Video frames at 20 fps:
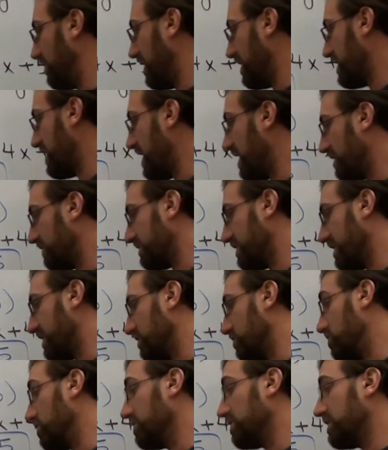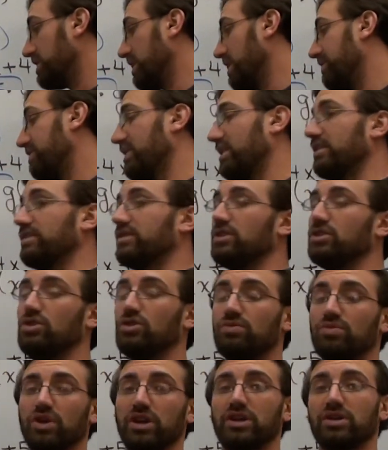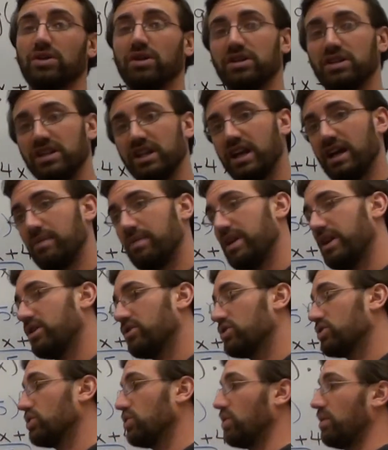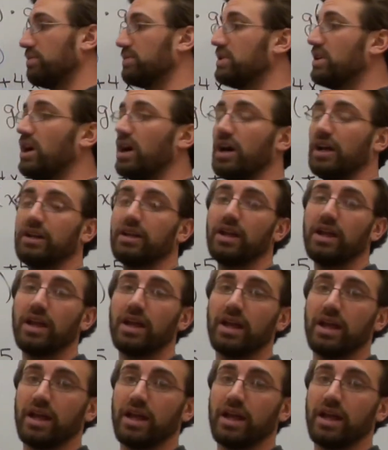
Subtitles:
I can't take a GCF out of the numerator or denominator, so I'm done.